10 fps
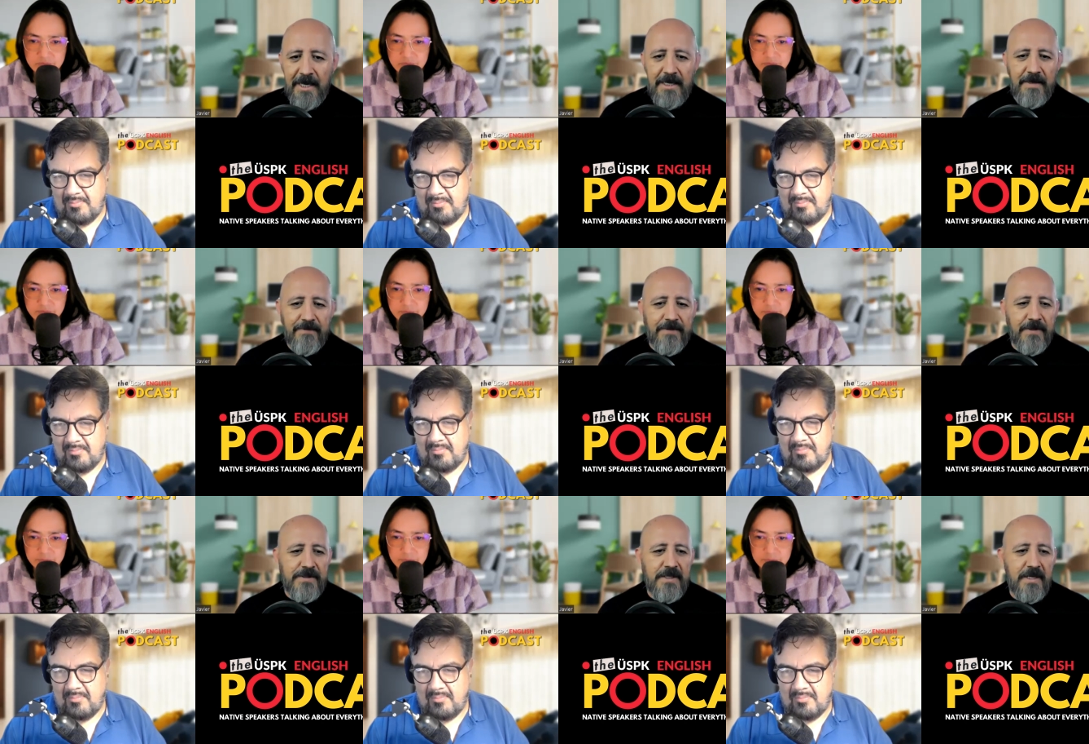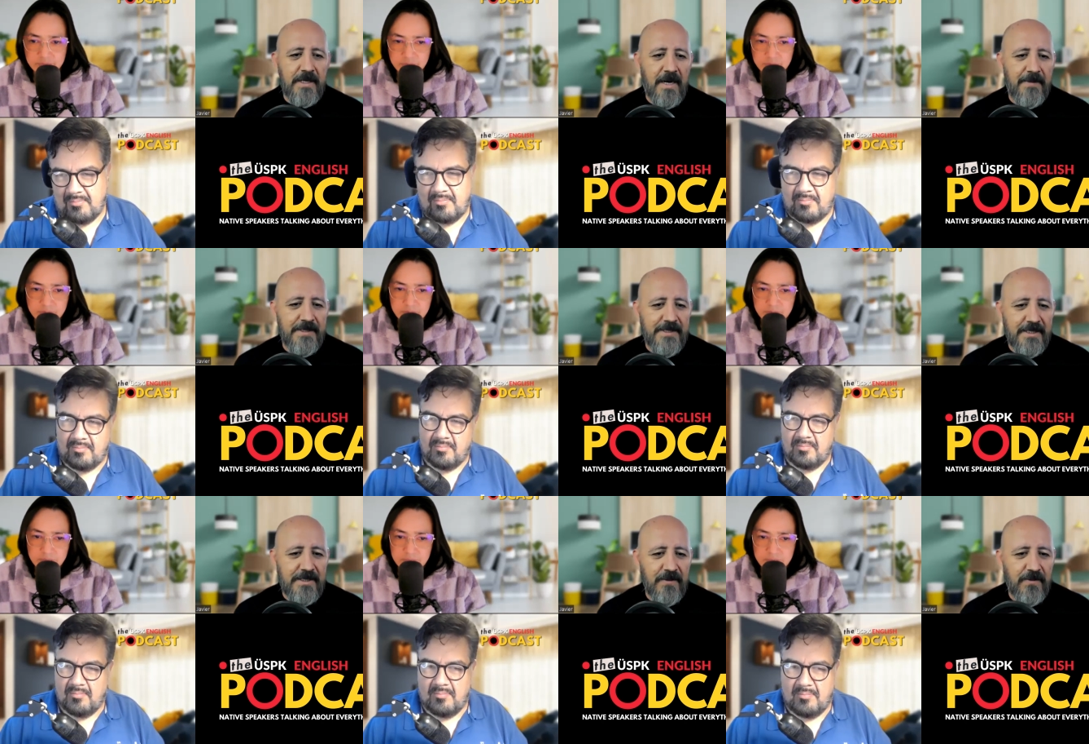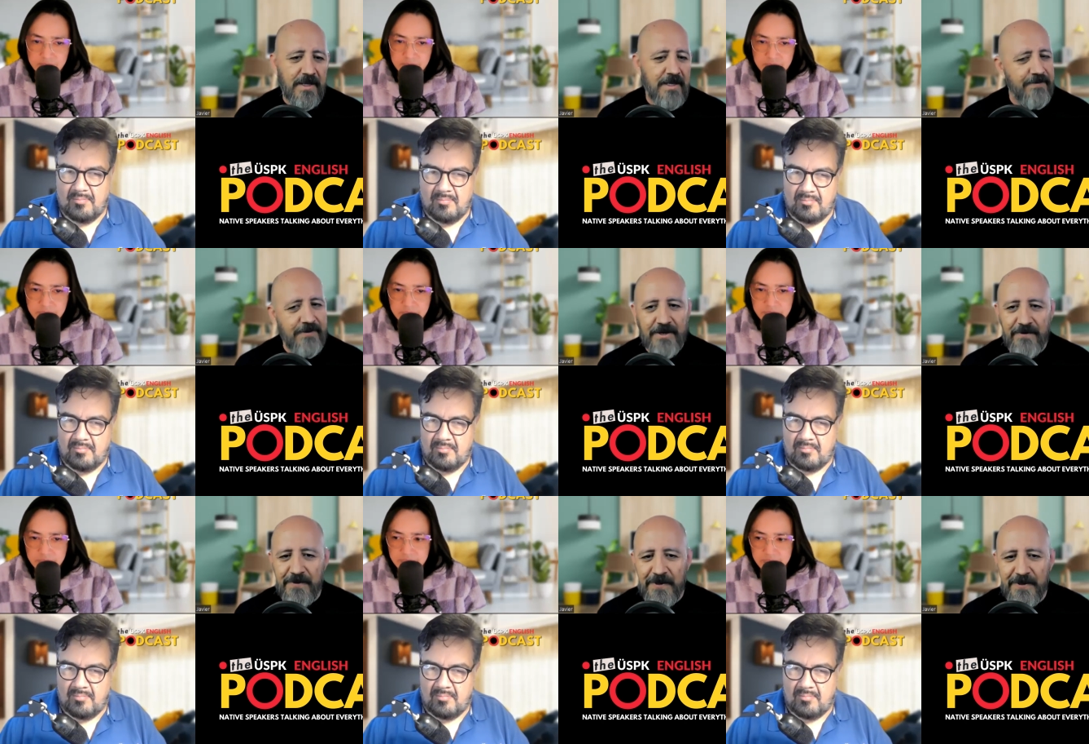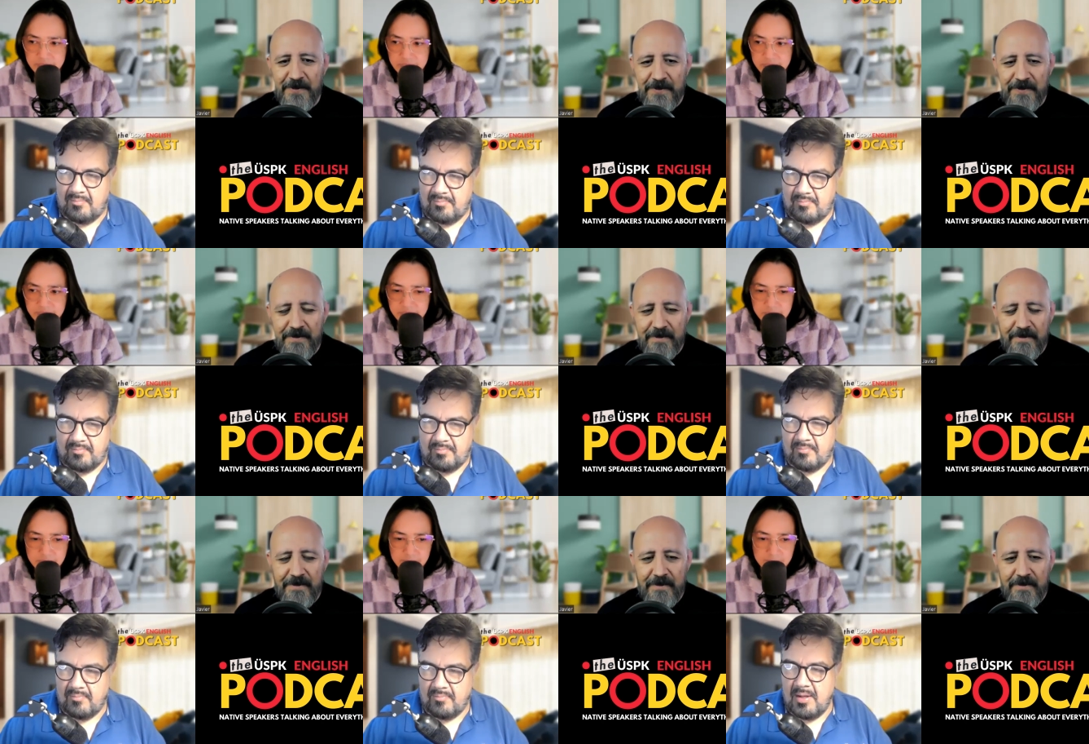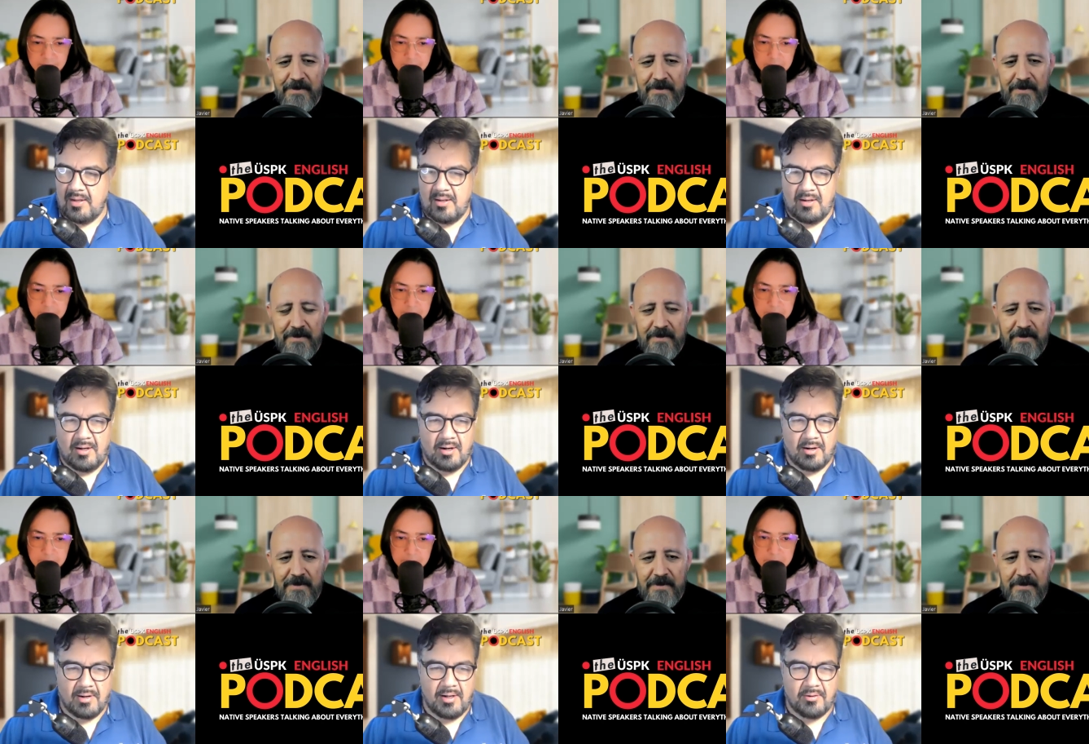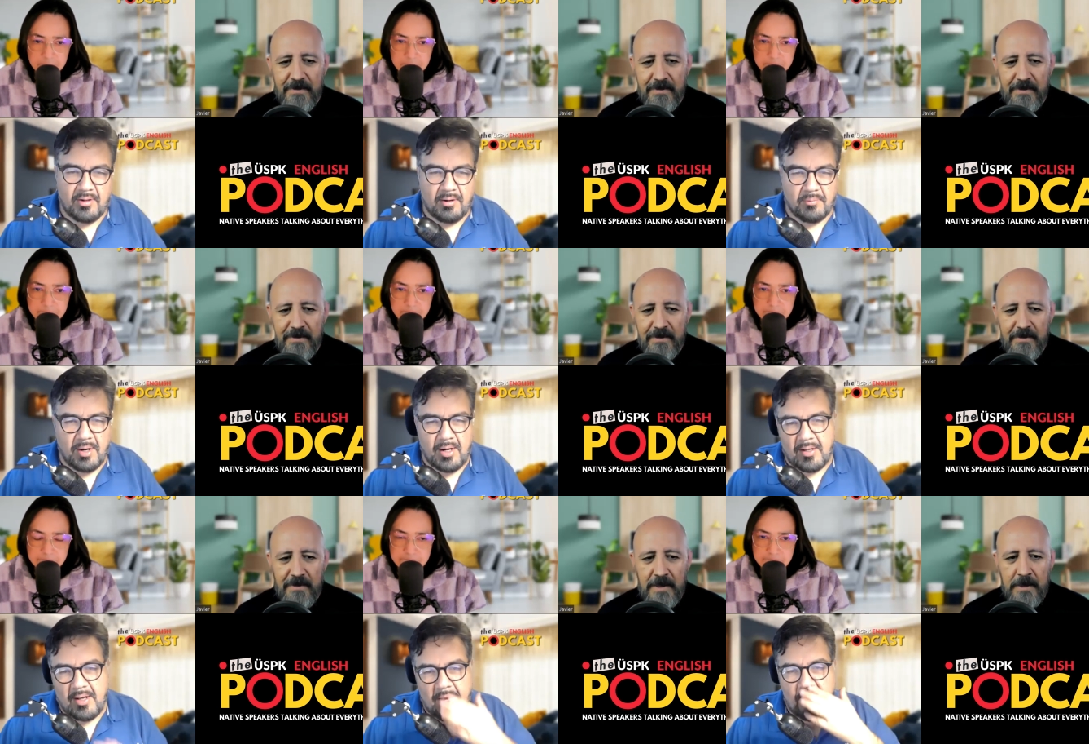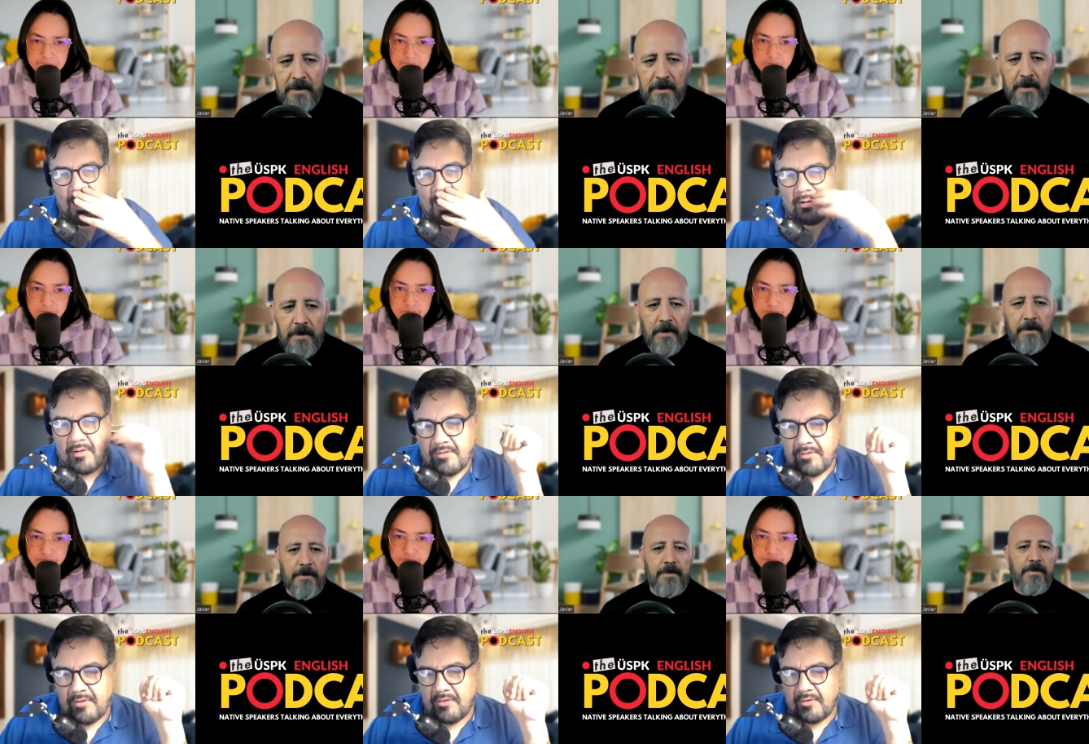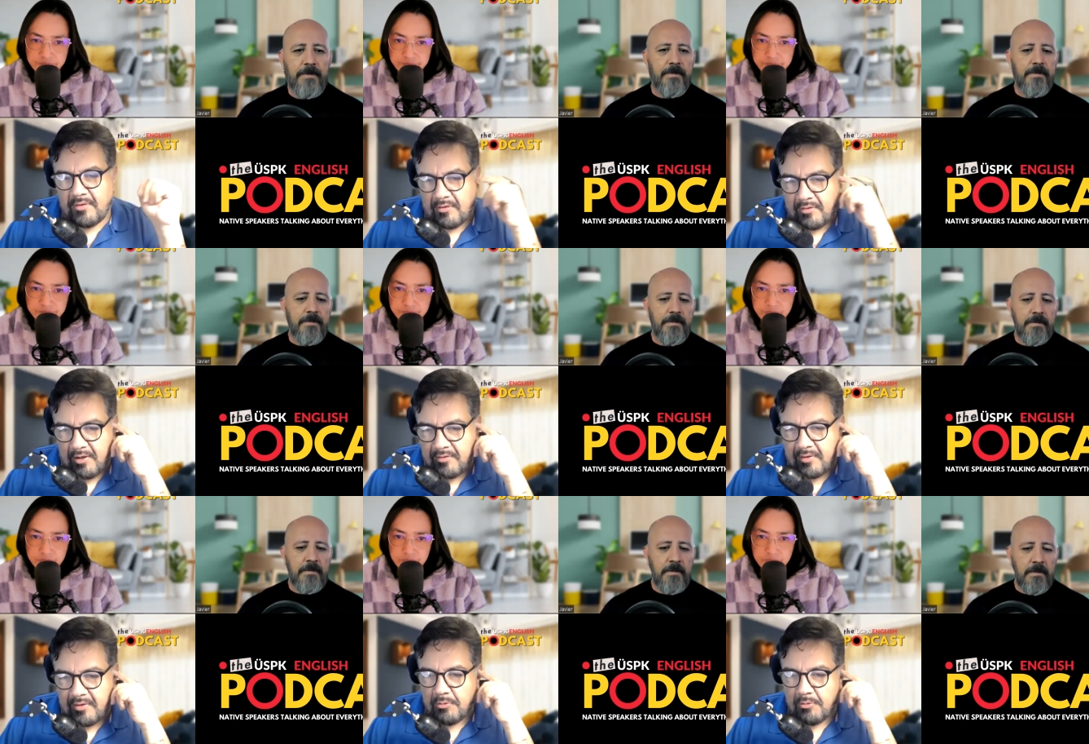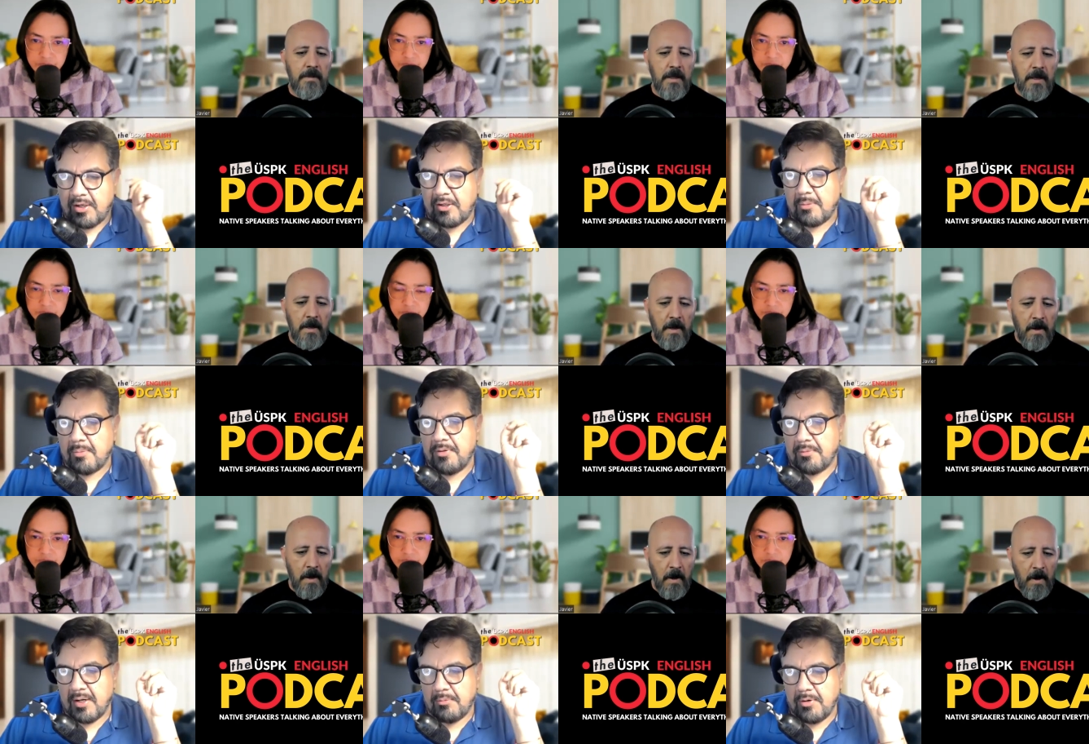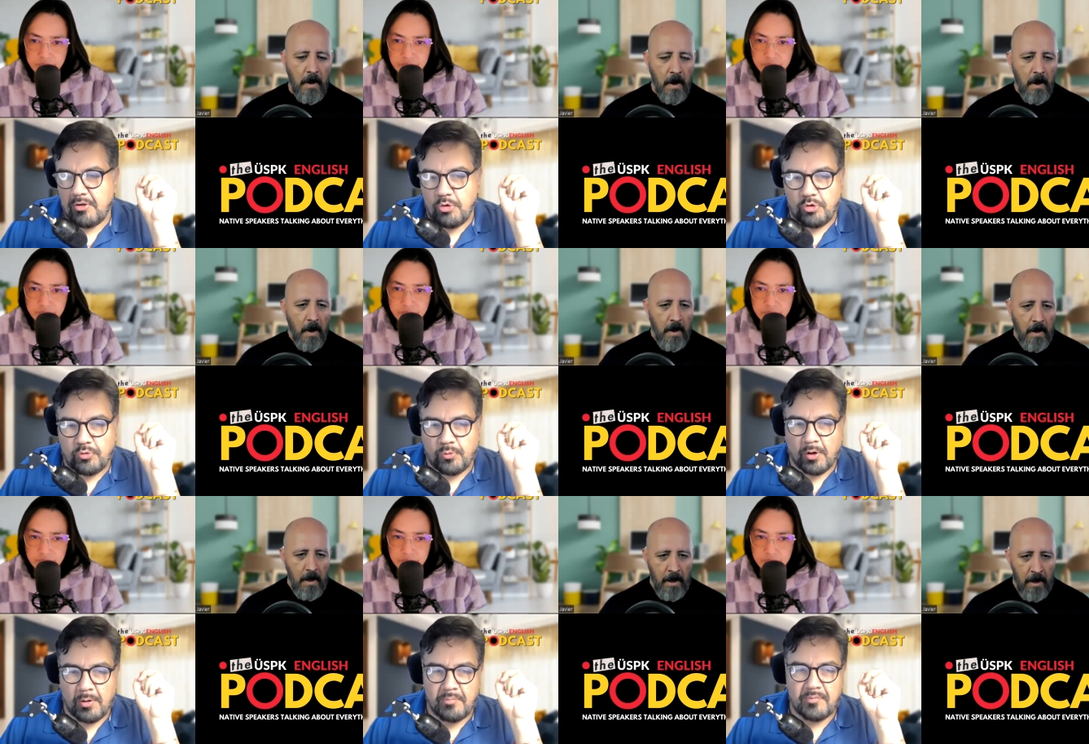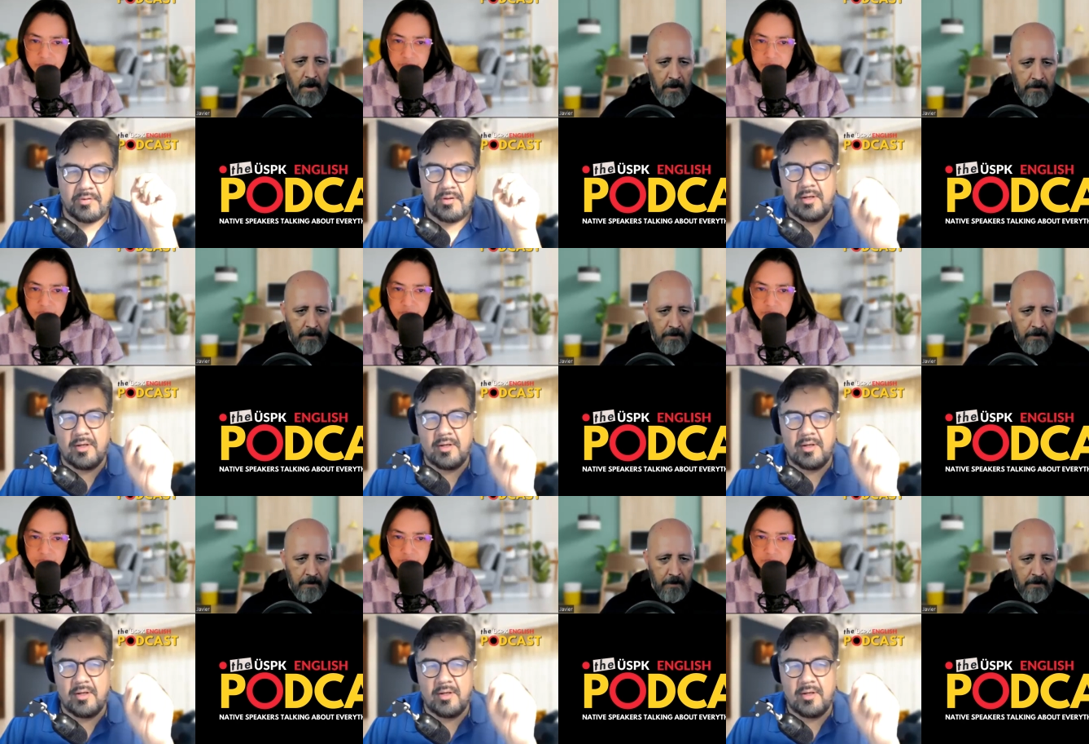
Speaker 1: and leave those in the comment section. We'd love to hear from you.
Speaker 2: All right. Okay, right. Now, let's discuss ingredient number three, reduced forms.